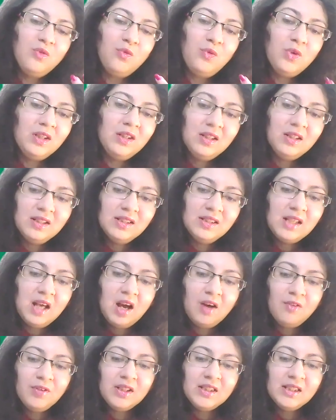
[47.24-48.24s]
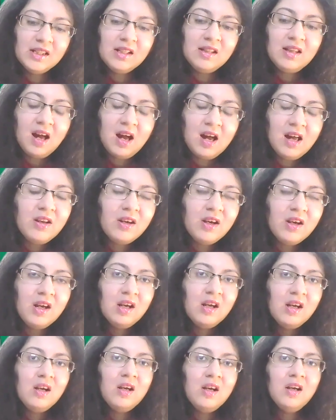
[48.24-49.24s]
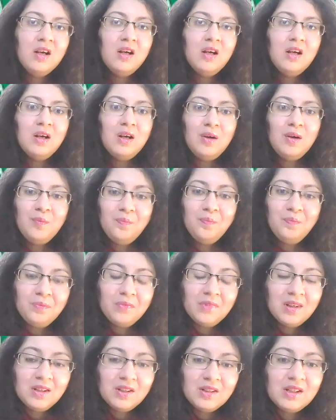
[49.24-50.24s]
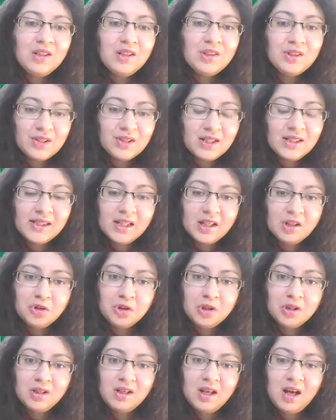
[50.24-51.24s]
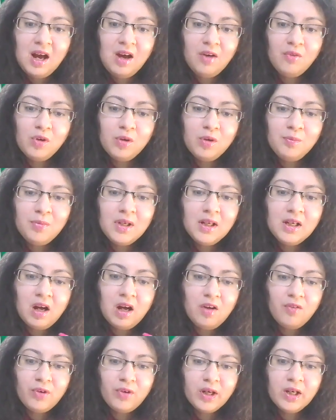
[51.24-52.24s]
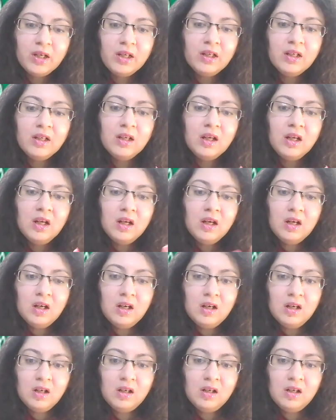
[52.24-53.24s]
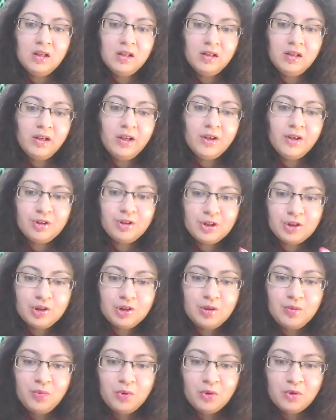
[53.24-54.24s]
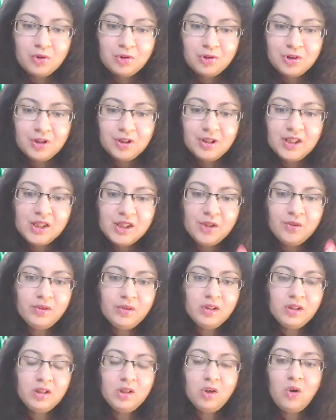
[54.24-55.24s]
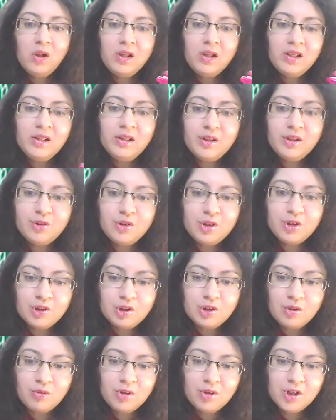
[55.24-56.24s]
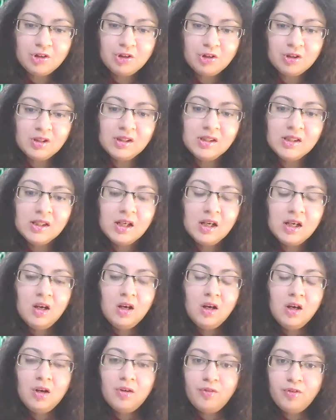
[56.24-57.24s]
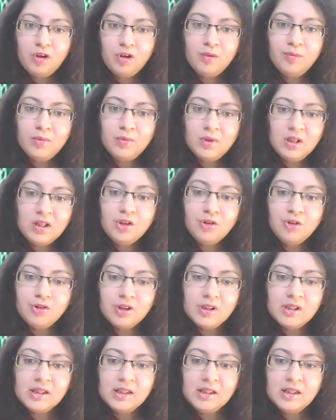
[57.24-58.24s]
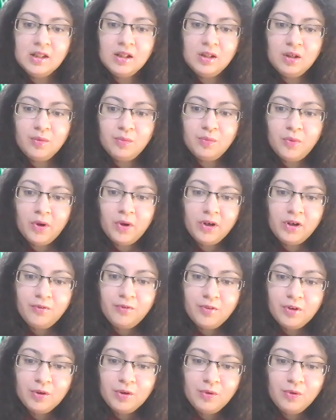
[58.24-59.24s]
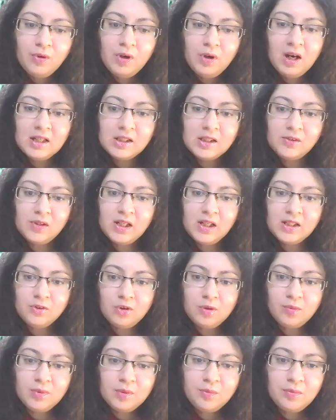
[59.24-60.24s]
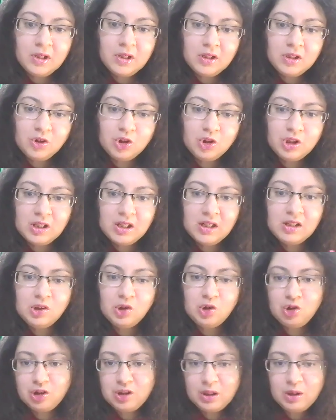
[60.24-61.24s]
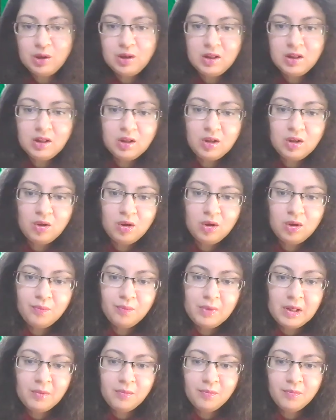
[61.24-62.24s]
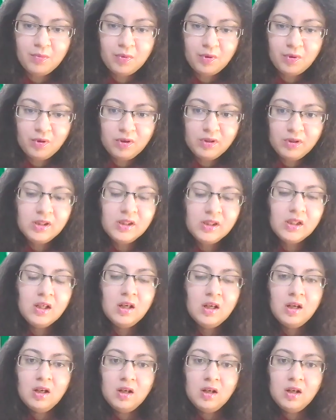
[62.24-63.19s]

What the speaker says: with this, having said that, in today's session, I would be covering literature portion, so all the literature questions from the UGC point of view, as well as from the PGT, TGT papers,